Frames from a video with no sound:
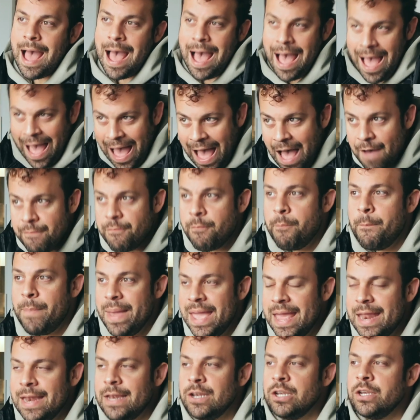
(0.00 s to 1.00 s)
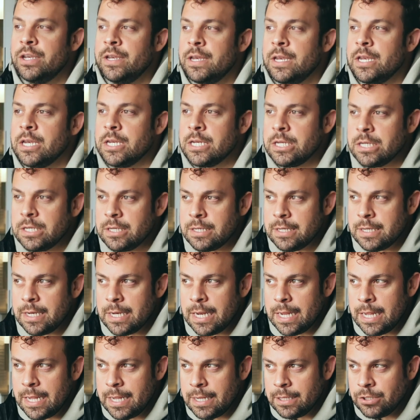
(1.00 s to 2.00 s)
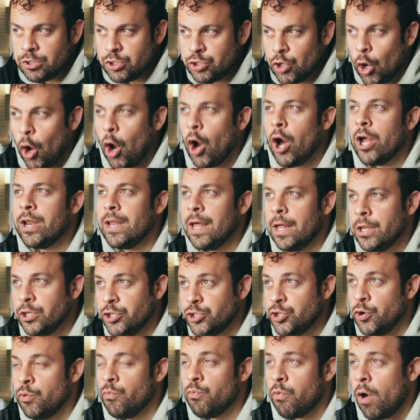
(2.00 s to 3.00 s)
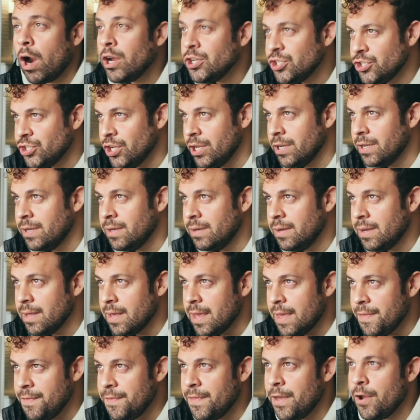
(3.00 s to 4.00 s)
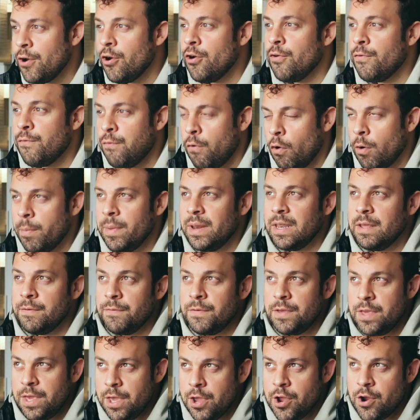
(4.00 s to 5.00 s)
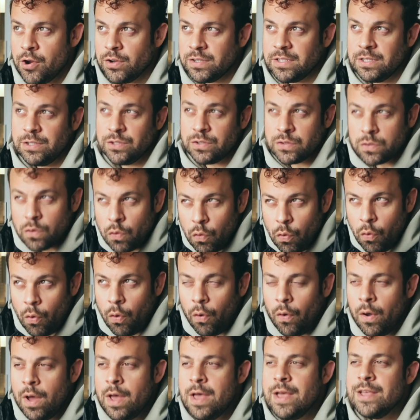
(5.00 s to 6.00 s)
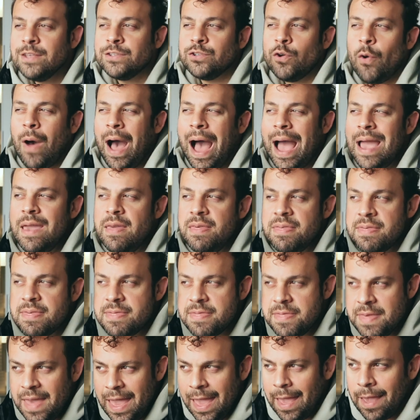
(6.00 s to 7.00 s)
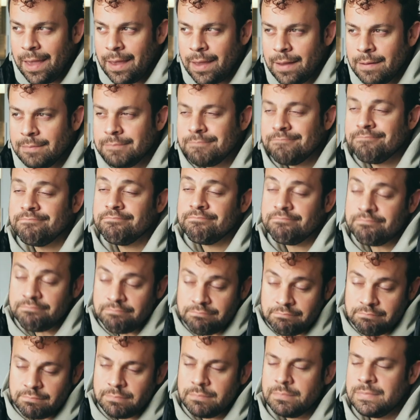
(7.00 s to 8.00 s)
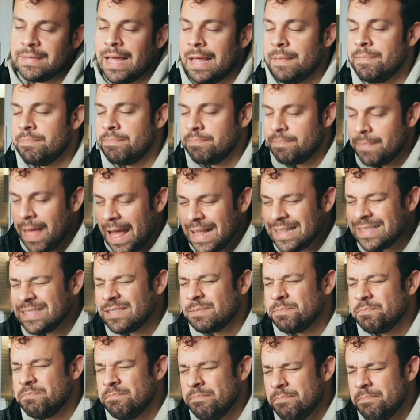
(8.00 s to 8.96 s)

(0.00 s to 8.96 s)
have been taught Russian in their formative years in school. So I think that's